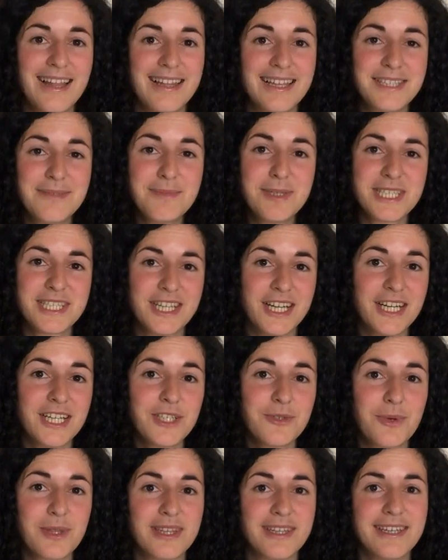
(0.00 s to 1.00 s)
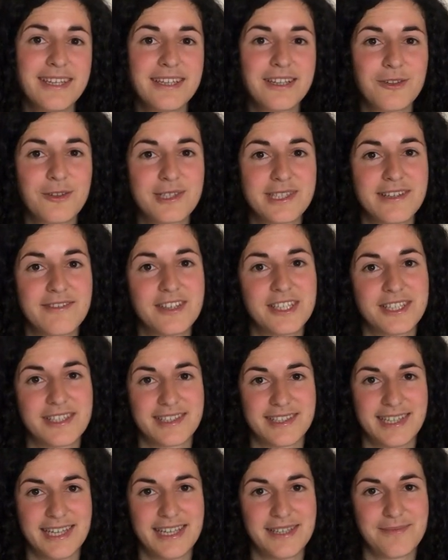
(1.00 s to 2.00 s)
Let me start with an inclusivity
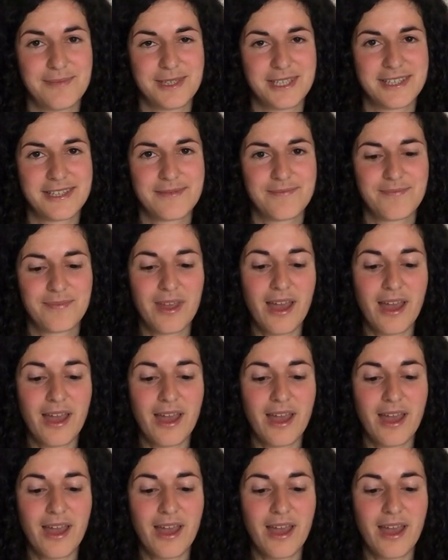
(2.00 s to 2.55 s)
statement.